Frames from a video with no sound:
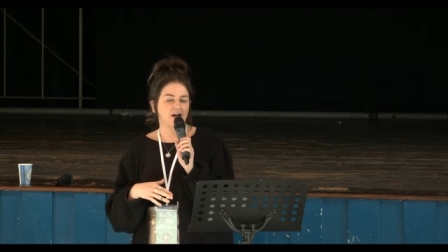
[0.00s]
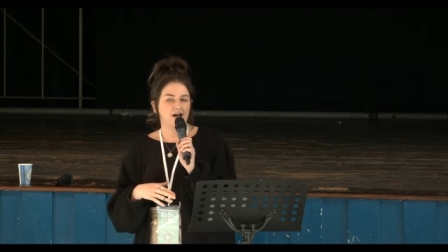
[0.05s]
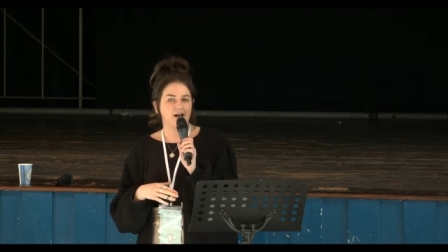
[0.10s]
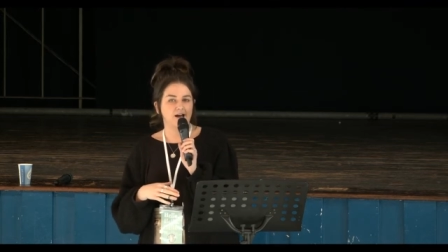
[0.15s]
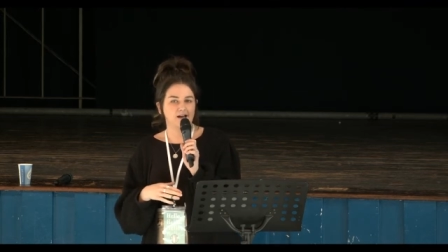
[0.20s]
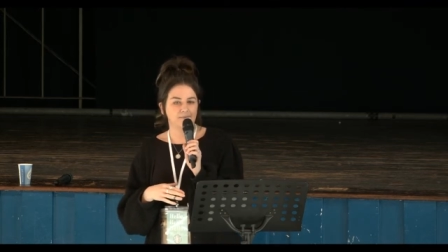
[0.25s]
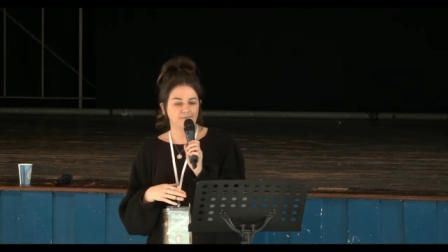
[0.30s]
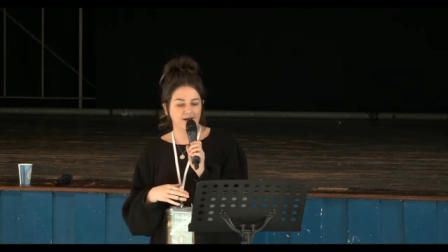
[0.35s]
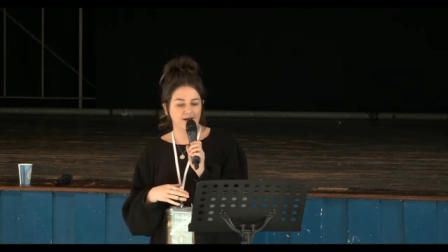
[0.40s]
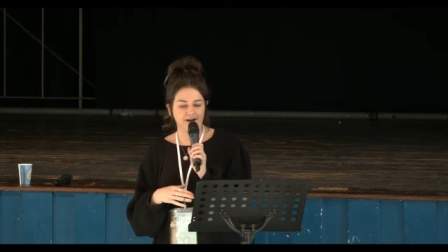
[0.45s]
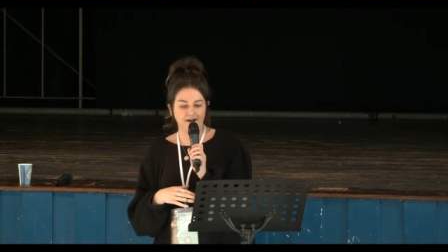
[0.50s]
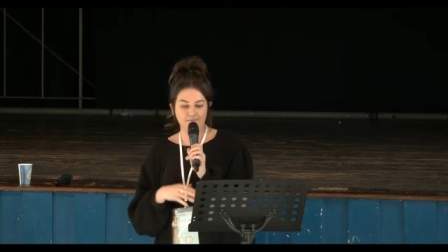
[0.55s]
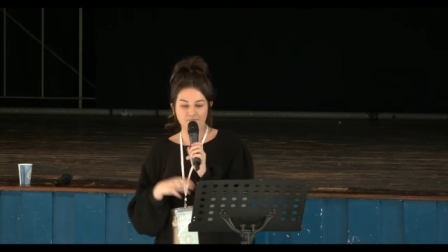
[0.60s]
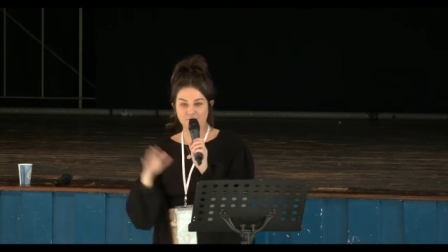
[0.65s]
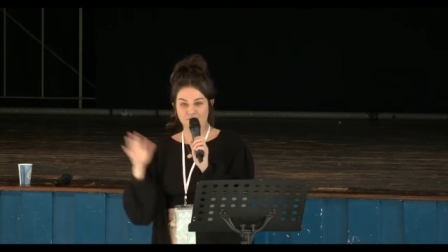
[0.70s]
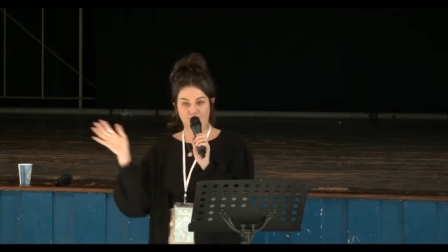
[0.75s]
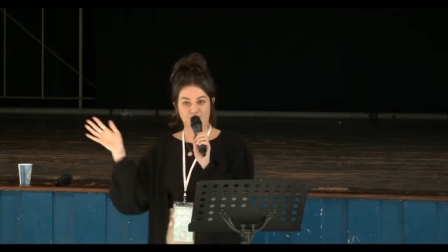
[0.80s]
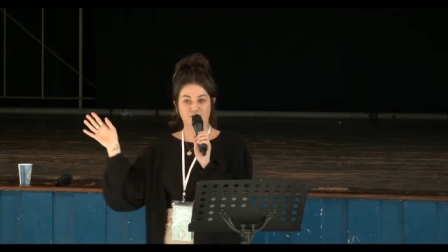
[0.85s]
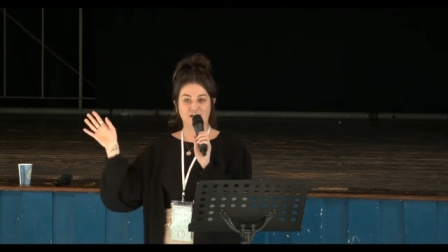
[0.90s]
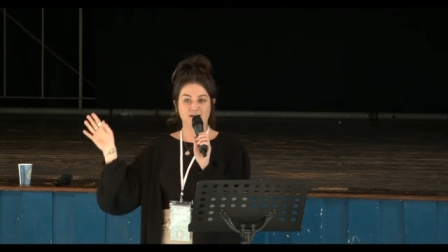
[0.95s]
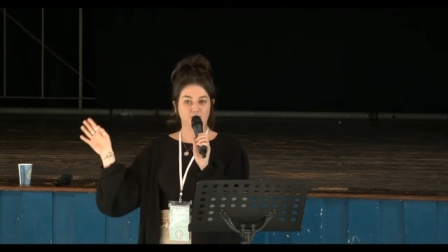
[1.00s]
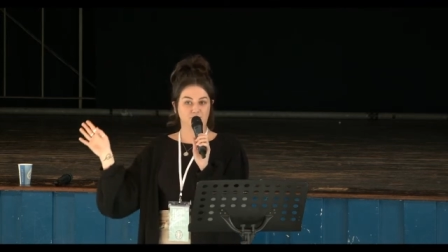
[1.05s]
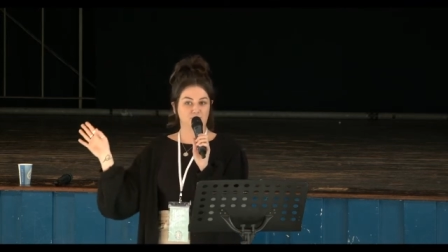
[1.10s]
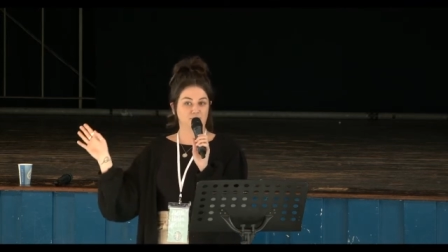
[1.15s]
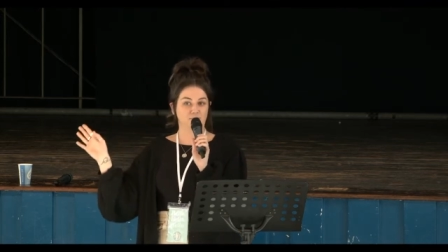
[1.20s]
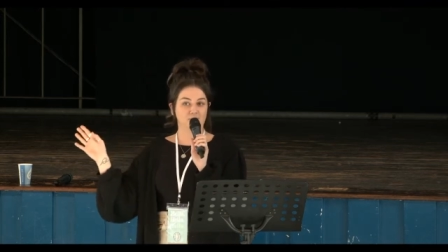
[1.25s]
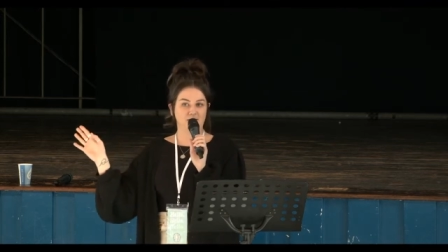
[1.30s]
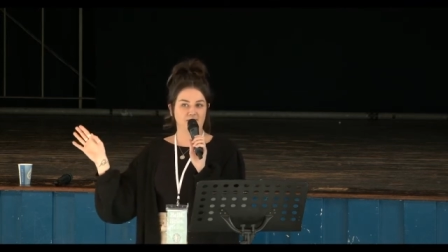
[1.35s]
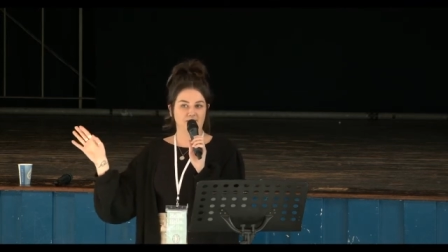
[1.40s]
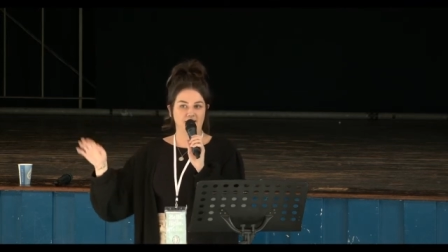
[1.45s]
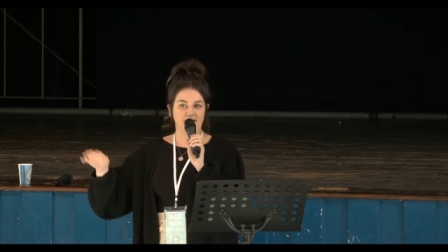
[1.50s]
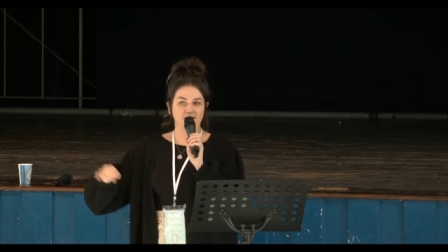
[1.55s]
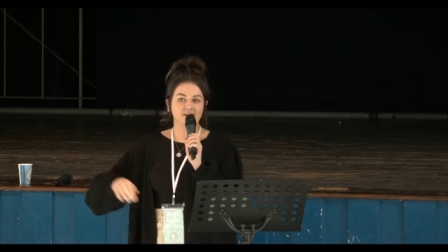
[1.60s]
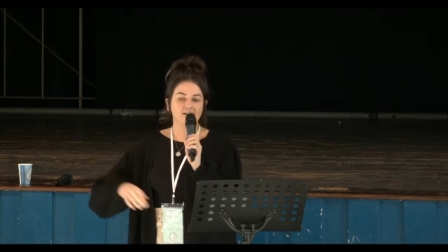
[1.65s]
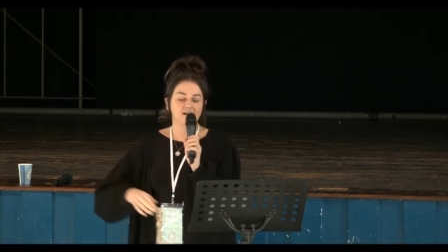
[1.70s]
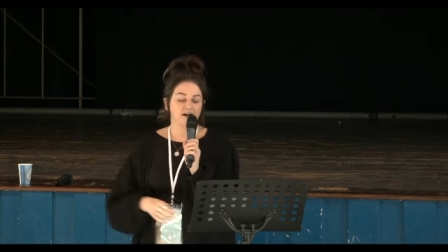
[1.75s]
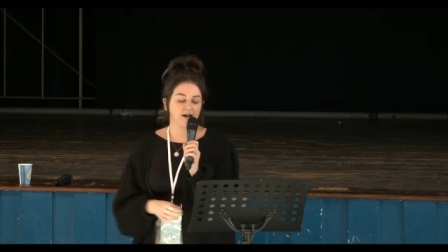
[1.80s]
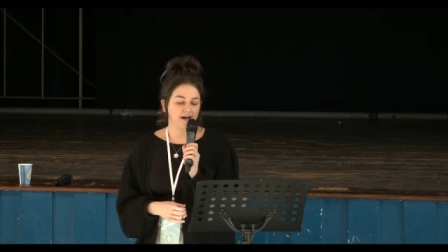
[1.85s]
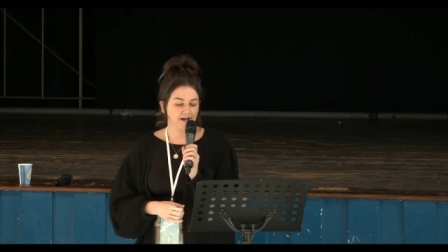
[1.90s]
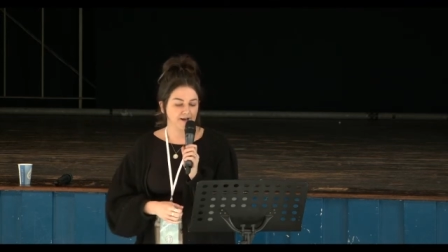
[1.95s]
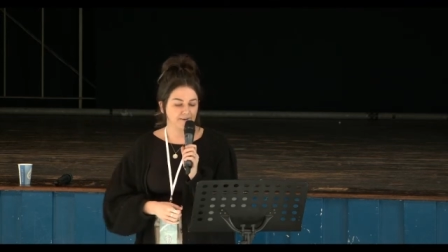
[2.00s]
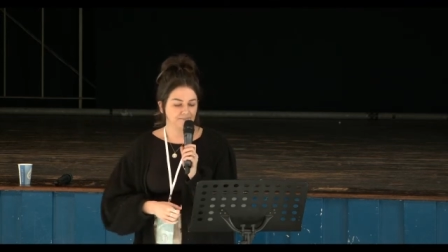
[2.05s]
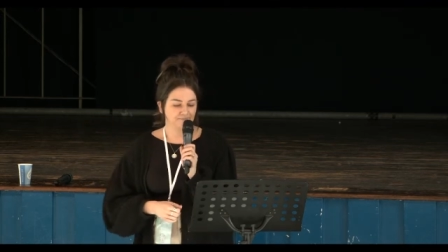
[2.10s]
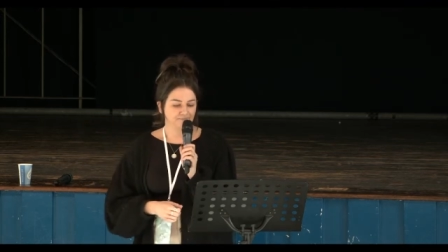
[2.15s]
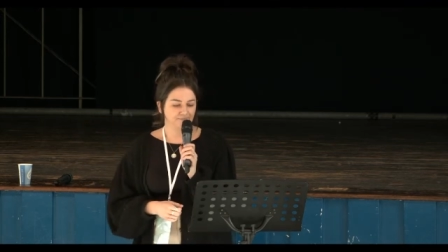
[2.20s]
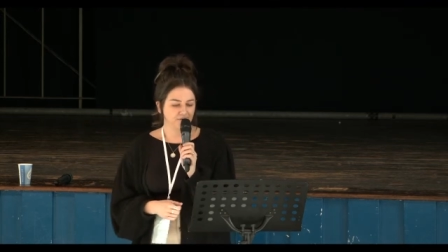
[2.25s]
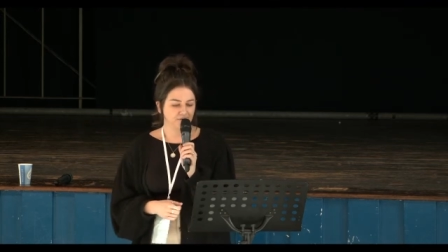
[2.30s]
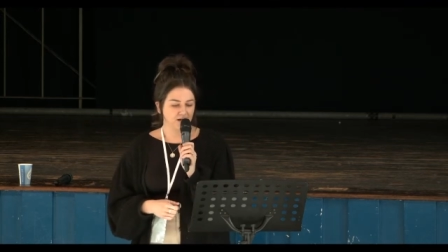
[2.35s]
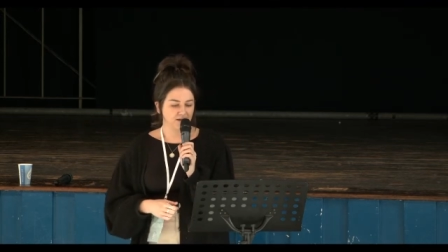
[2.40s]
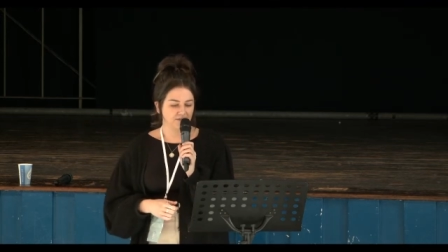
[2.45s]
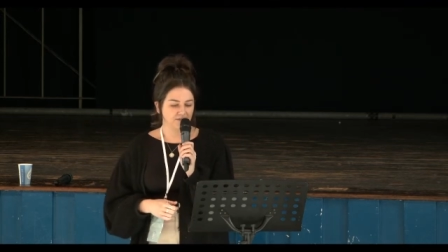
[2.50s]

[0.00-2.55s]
Um, and I'm not ashamed to admit that. Um,